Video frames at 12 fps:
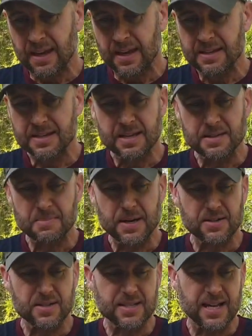as
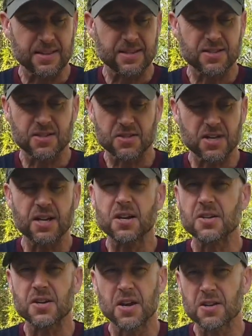much as others, because I
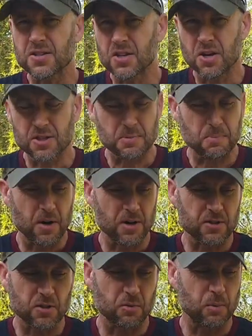don't notice hot
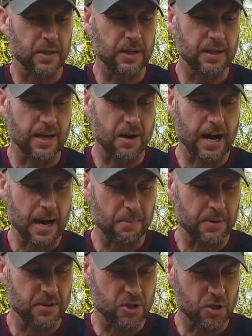spots or when an
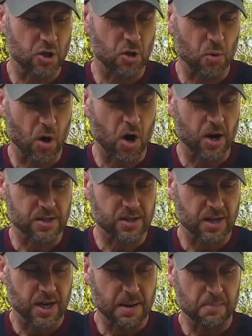upper is too hot.
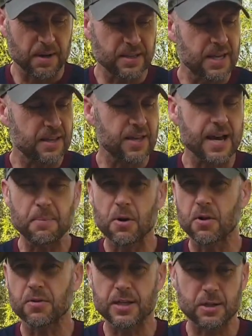But yeah, the upper
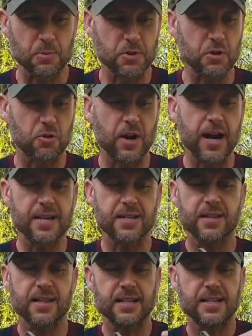on this was
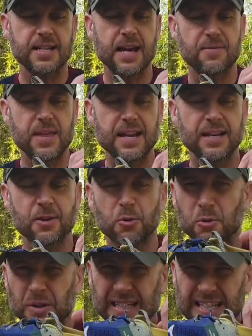great. They did have that
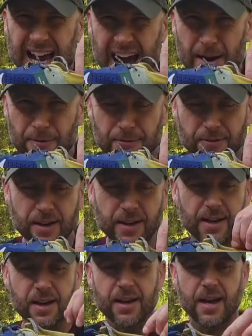little cuff
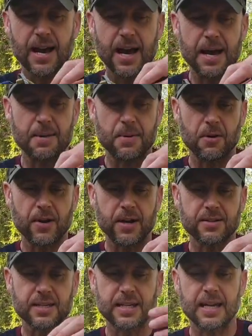
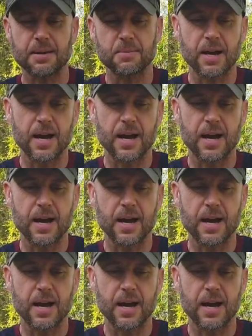around to keep